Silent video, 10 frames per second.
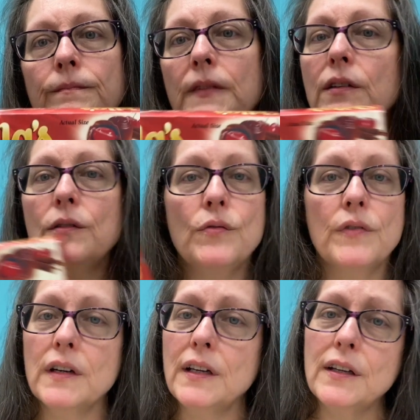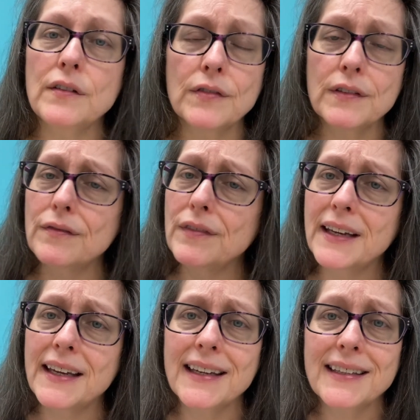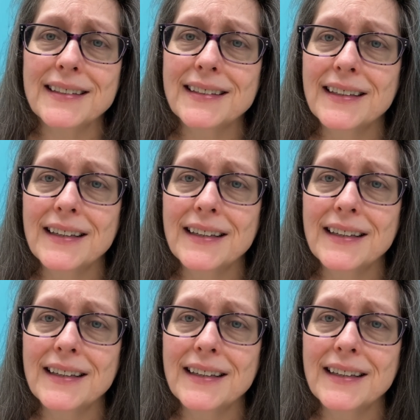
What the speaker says: He was very good for the vet.